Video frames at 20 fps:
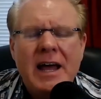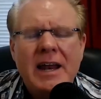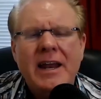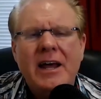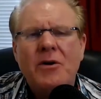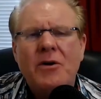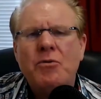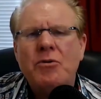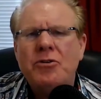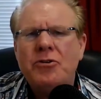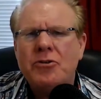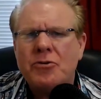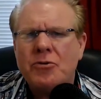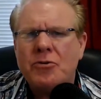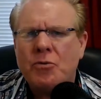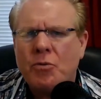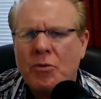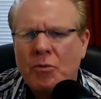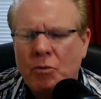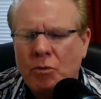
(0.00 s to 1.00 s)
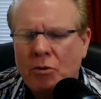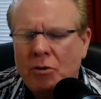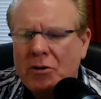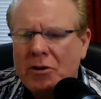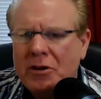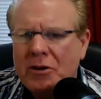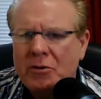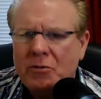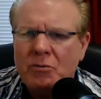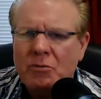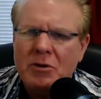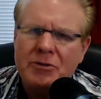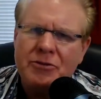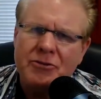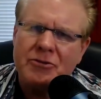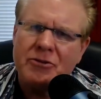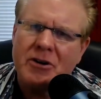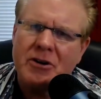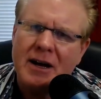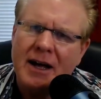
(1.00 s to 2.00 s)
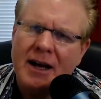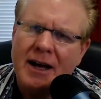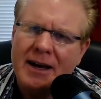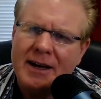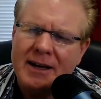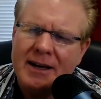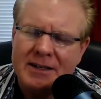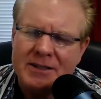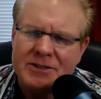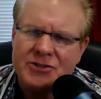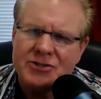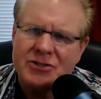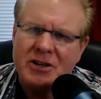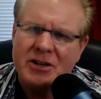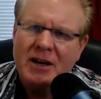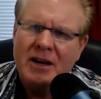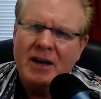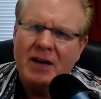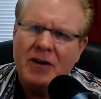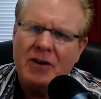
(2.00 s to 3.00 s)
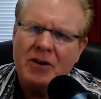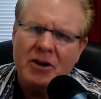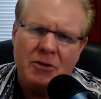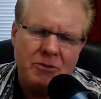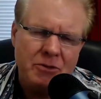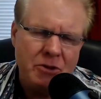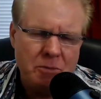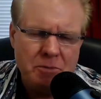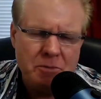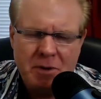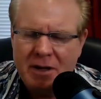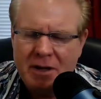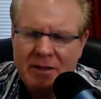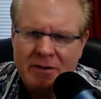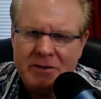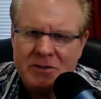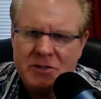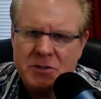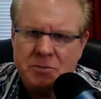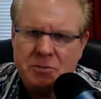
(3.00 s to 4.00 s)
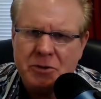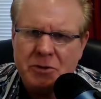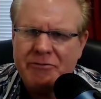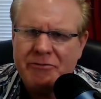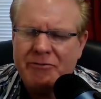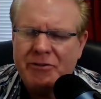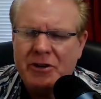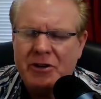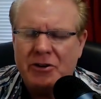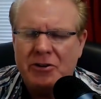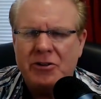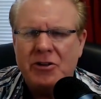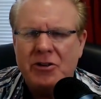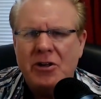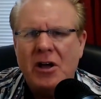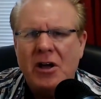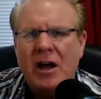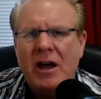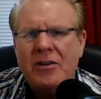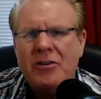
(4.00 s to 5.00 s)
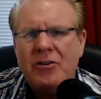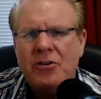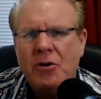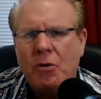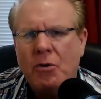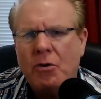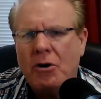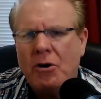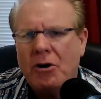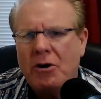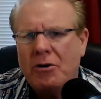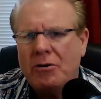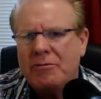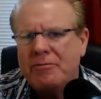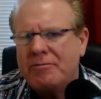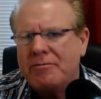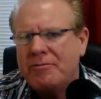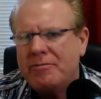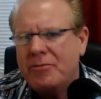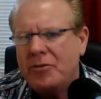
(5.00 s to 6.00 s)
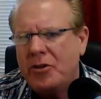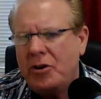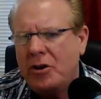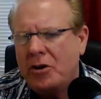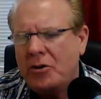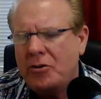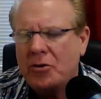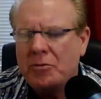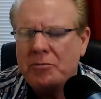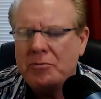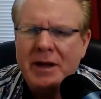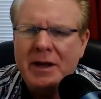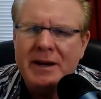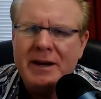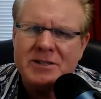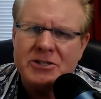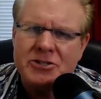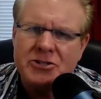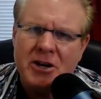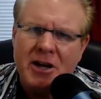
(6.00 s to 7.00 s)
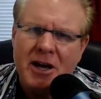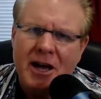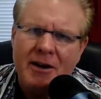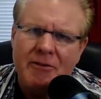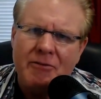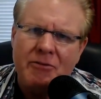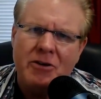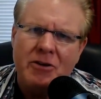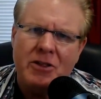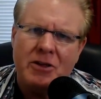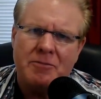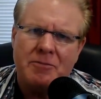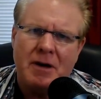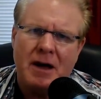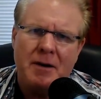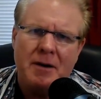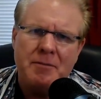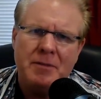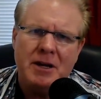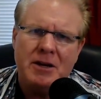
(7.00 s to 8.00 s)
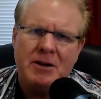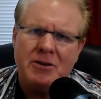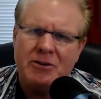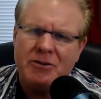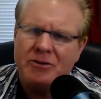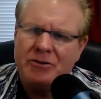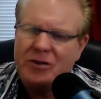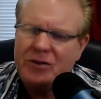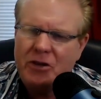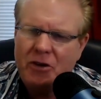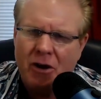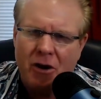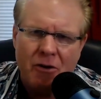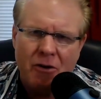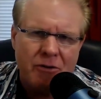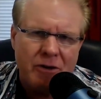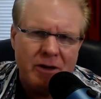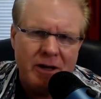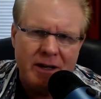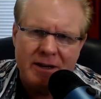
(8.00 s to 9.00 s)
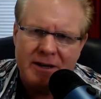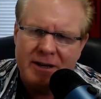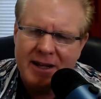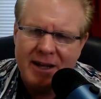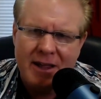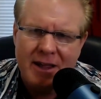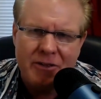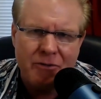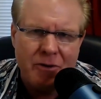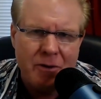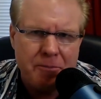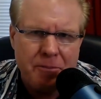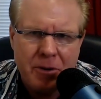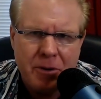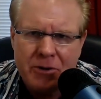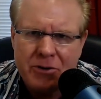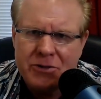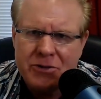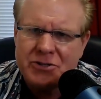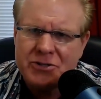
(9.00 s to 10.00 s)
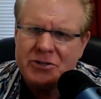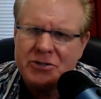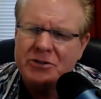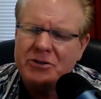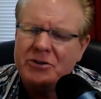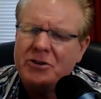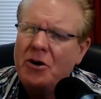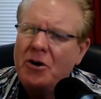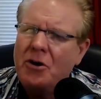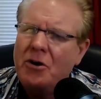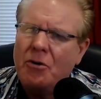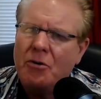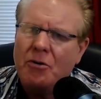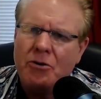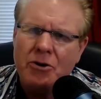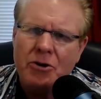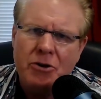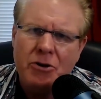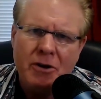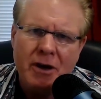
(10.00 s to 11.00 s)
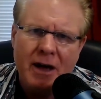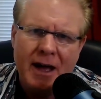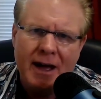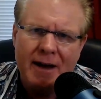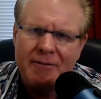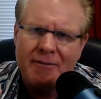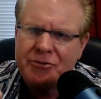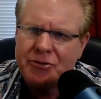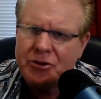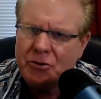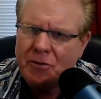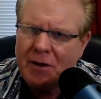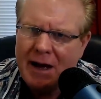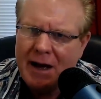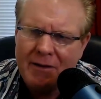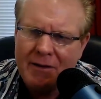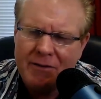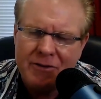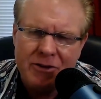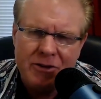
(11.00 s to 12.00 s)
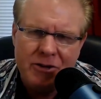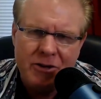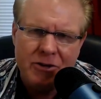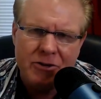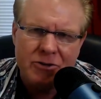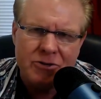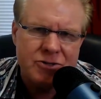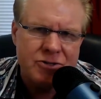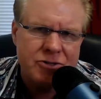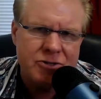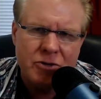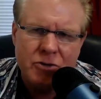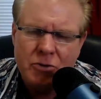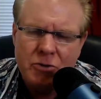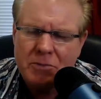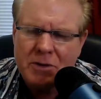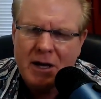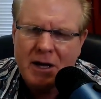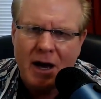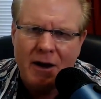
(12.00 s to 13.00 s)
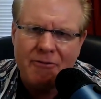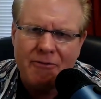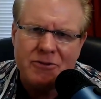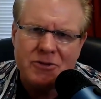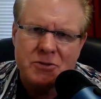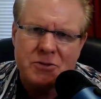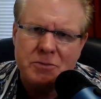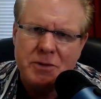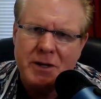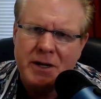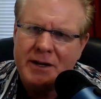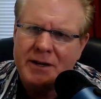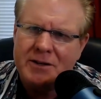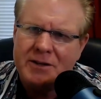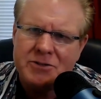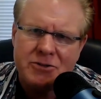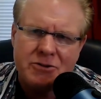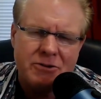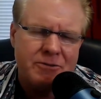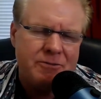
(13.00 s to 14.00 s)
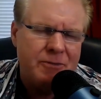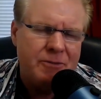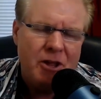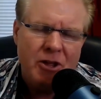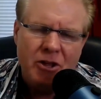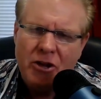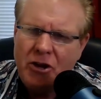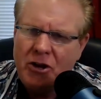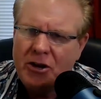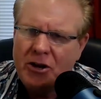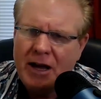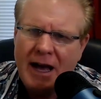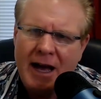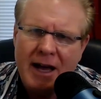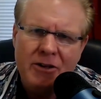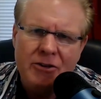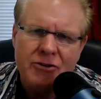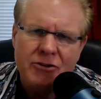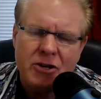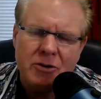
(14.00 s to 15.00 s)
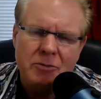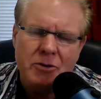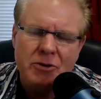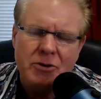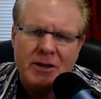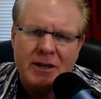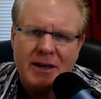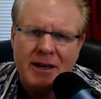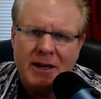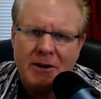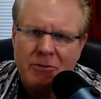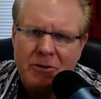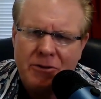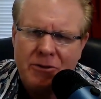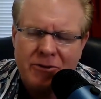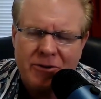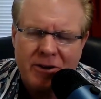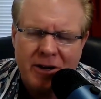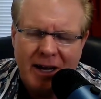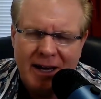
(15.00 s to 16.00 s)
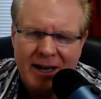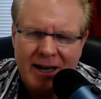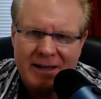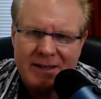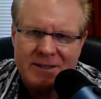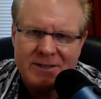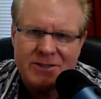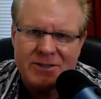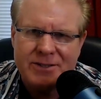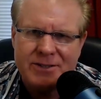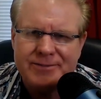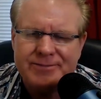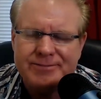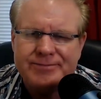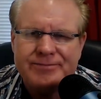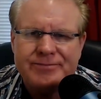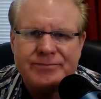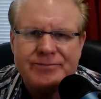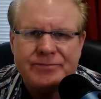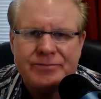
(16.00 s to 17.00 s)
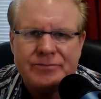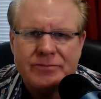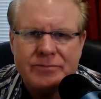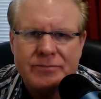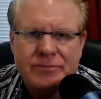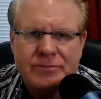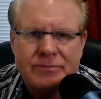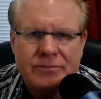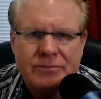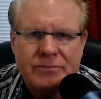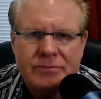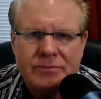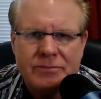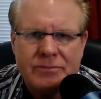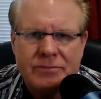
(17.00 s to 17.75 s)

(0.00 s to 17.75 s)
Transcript: Now, when you're working with your clients, you know, with you being there in Springfield, your you know your meetings that you have with them. I mean, do y'all get together in person, or do you have throughout the year Zoom conference meetings, or you know, how do you communicate with your clients? Yeah, it all